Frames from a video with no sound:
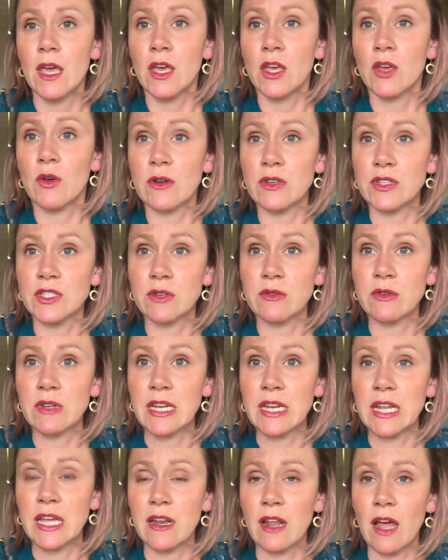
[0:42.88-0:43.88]
You also
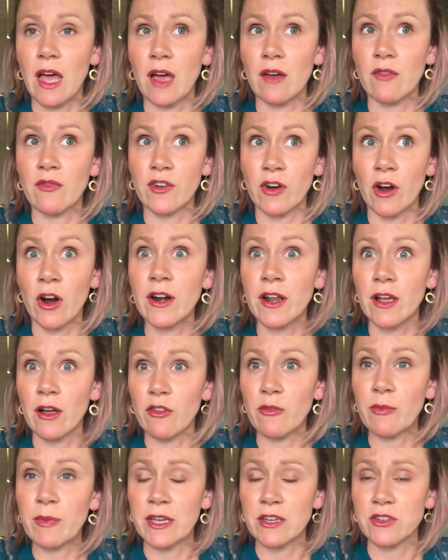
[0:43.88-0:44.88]
need it for heart
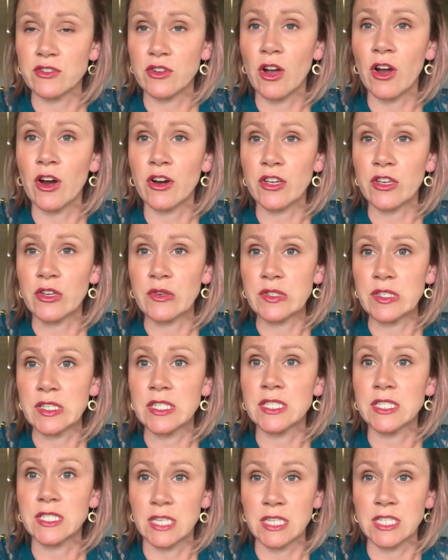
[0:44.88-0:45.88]
health, because your heart
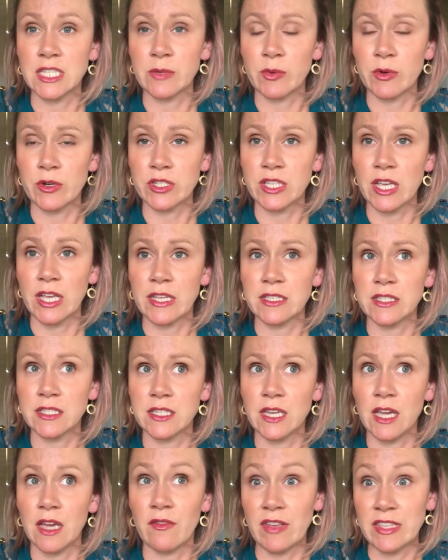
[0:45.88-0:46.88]
uses
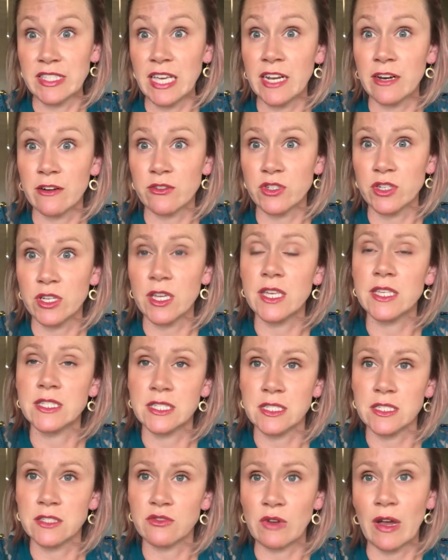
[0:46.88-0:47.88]
60% of its energy is
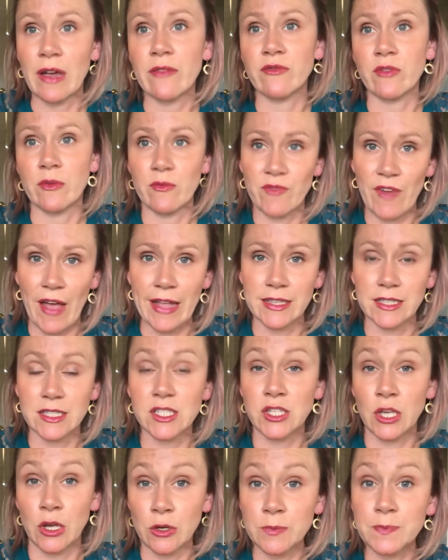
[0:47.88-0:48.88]
derived from fat.
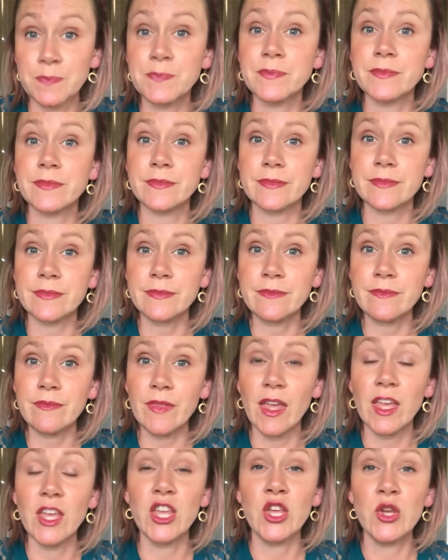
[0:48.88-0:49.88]
So
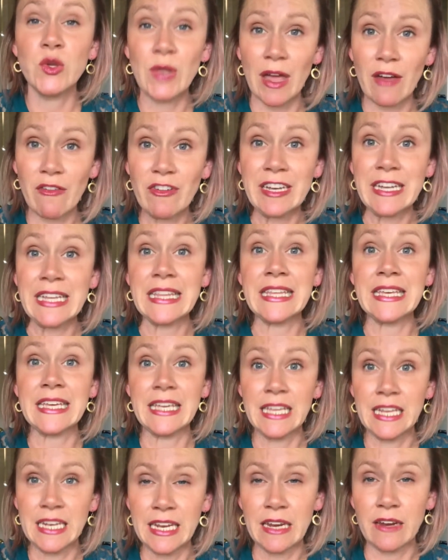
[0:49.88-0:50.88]
you
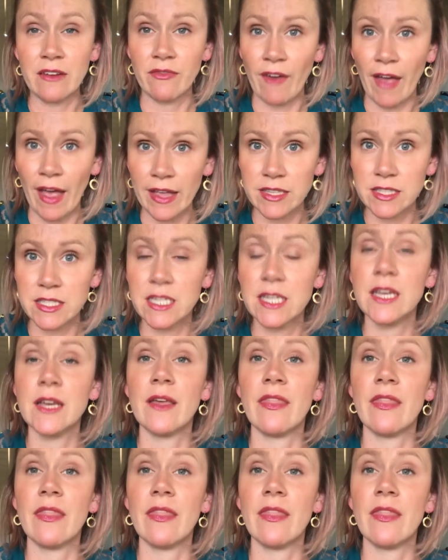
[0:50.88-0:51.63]
definitely need fat.